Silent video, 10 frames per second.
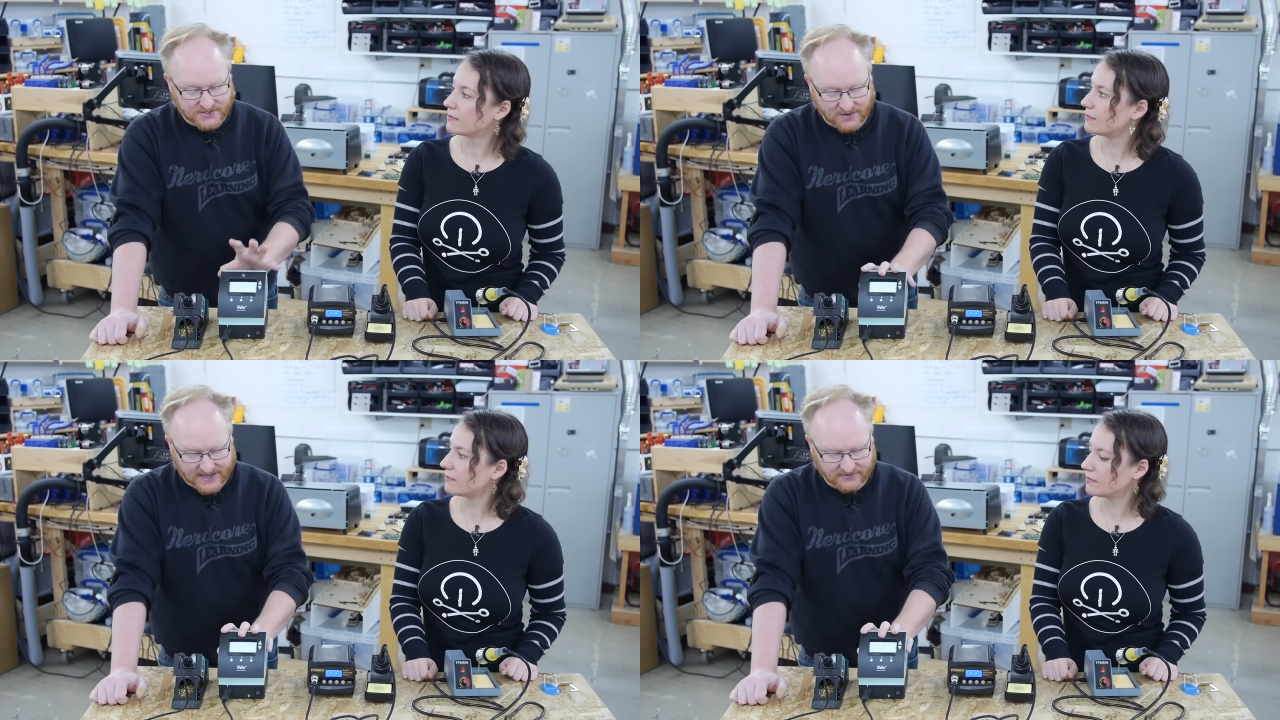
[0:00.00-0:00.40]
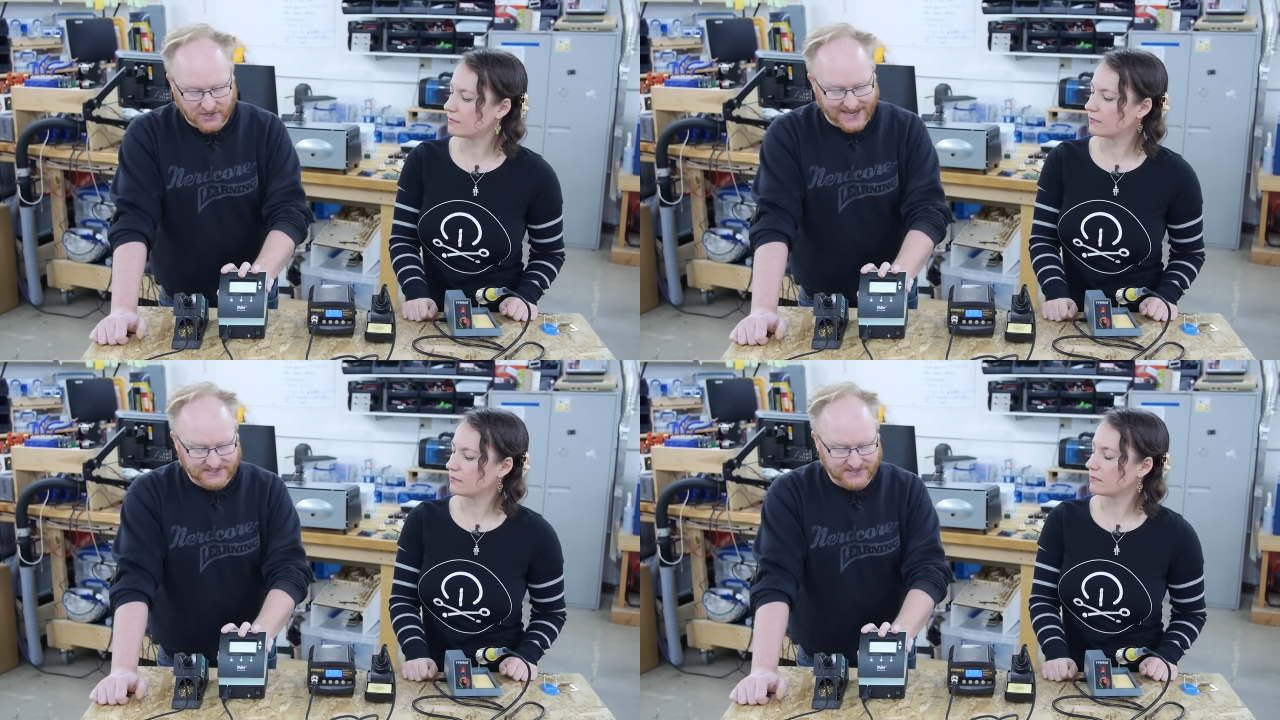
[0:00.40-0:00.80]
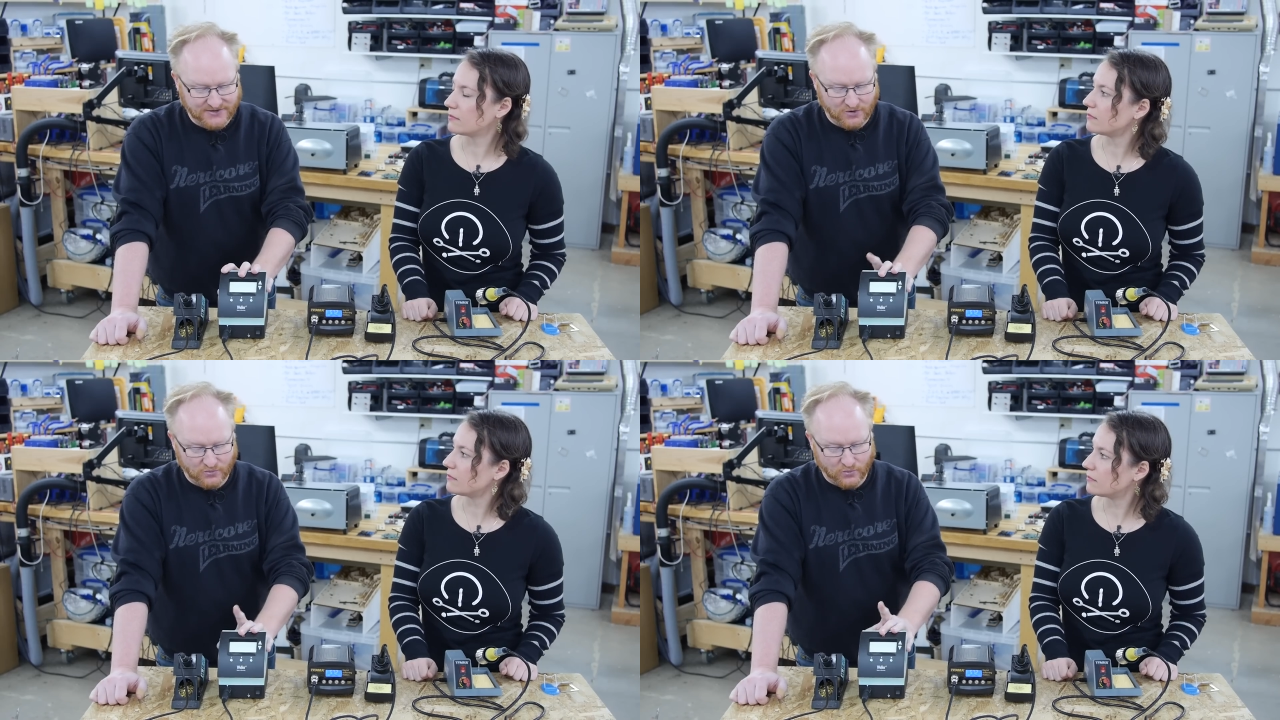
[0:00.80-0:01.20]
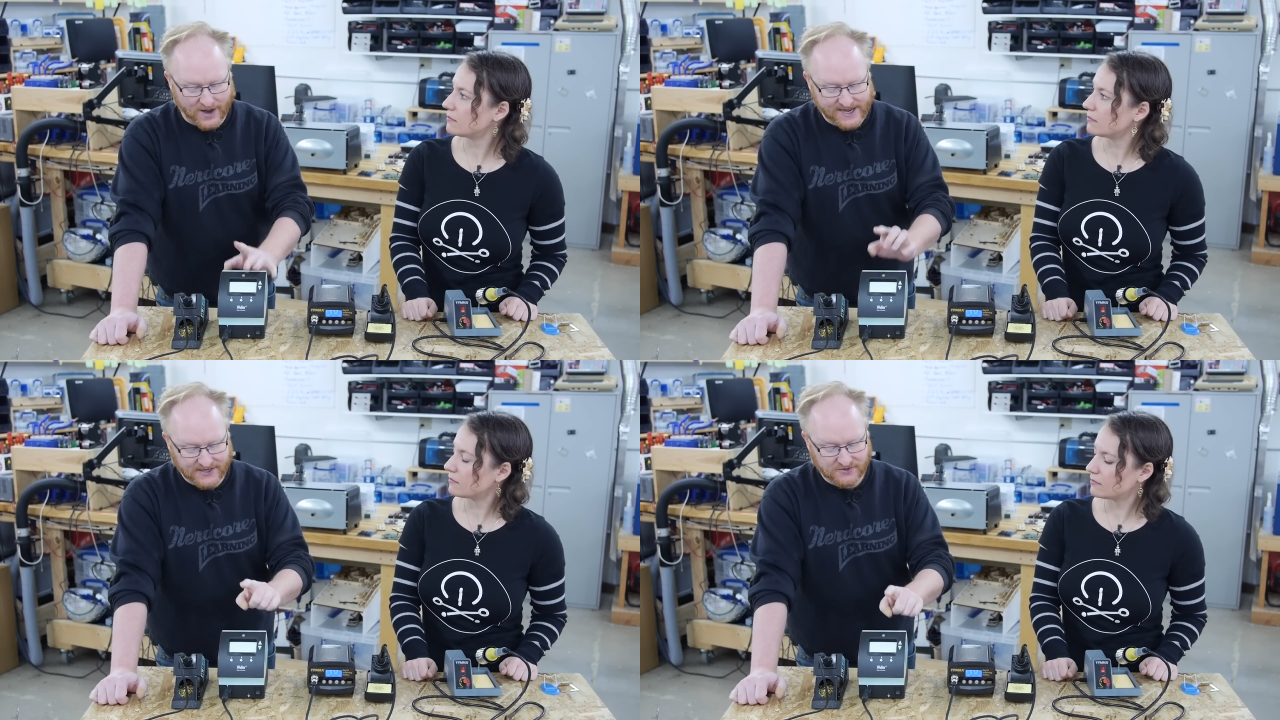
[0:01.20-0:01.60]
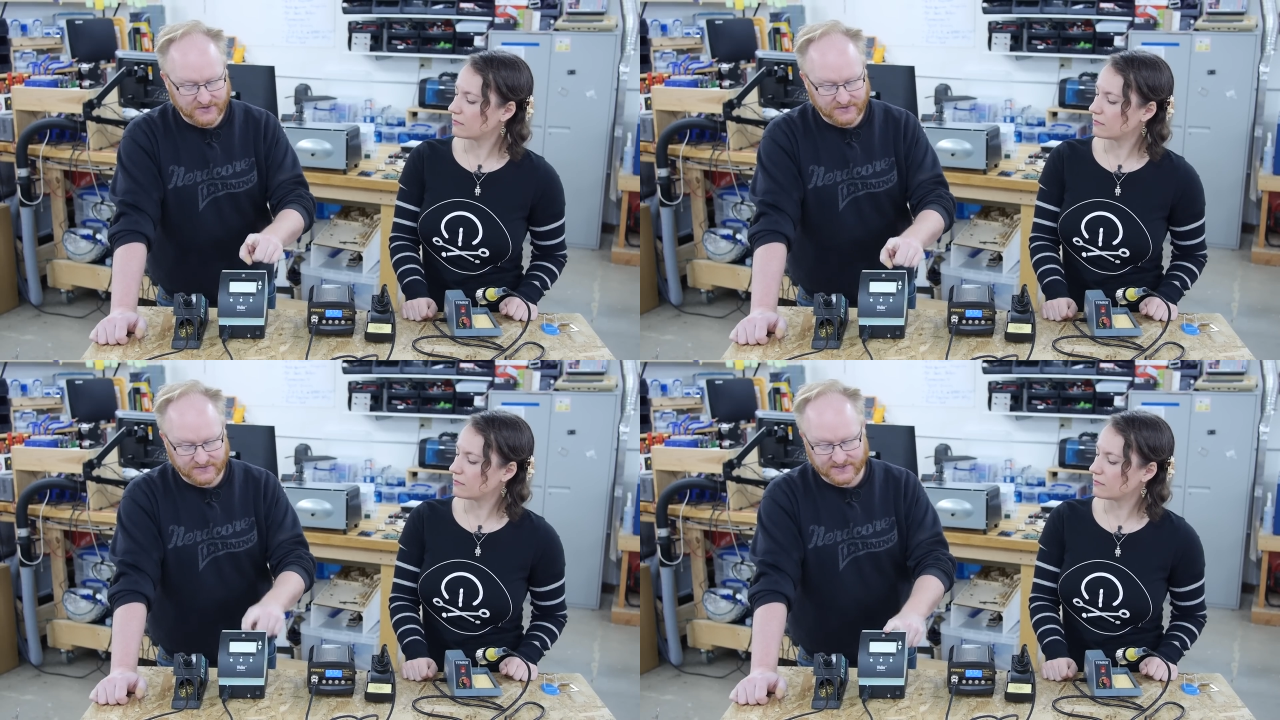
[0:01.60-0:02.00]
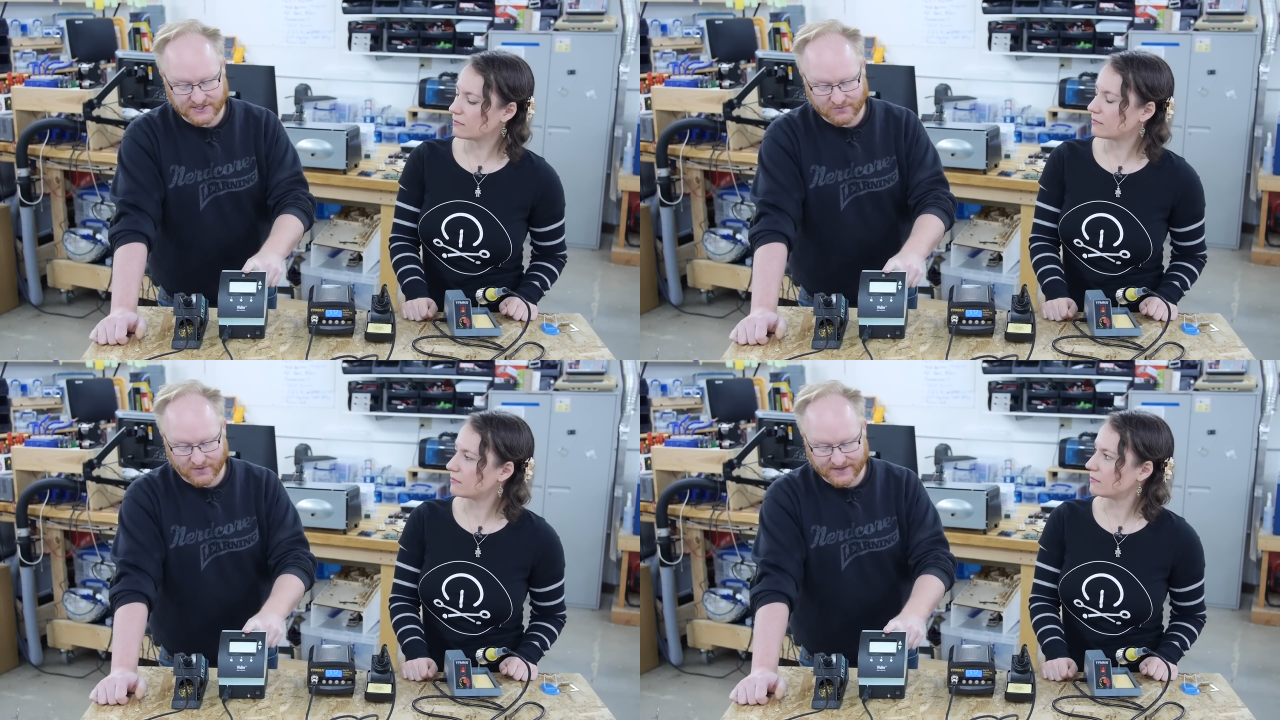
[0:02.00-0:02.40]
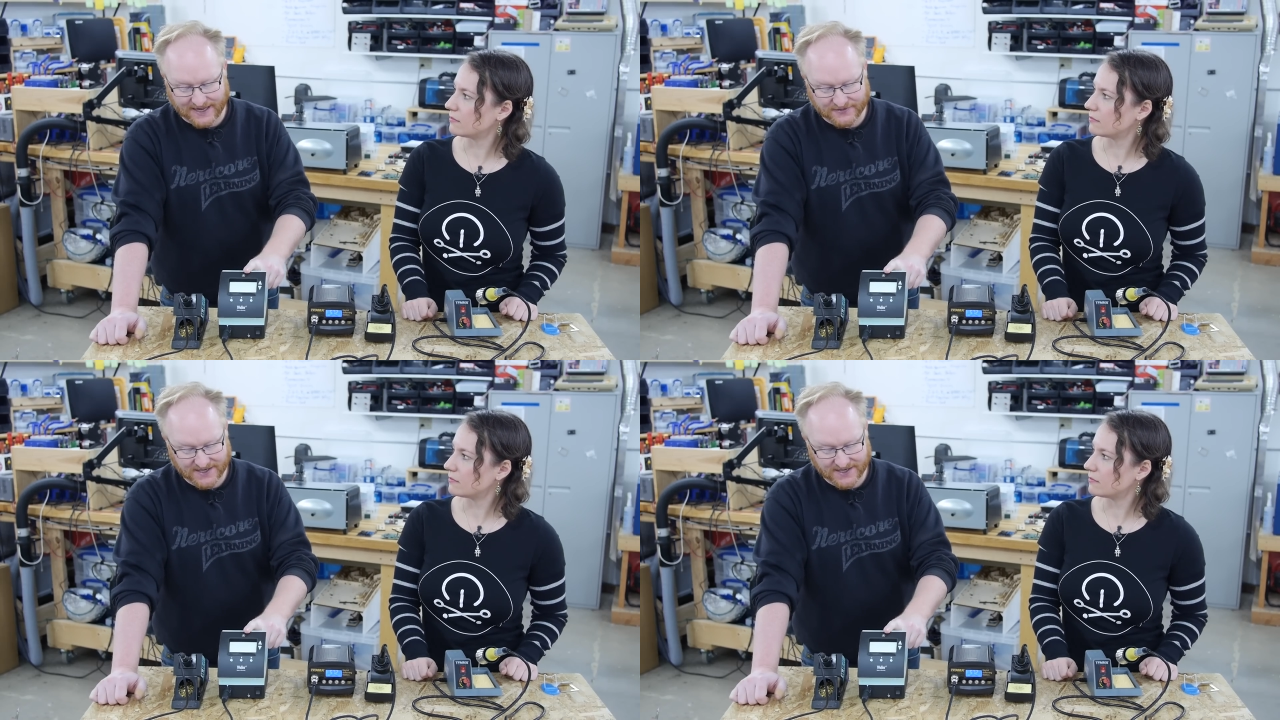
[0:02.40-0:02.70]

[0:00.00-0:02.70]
Speaker 1: So I don't actually know why I don't use this one. I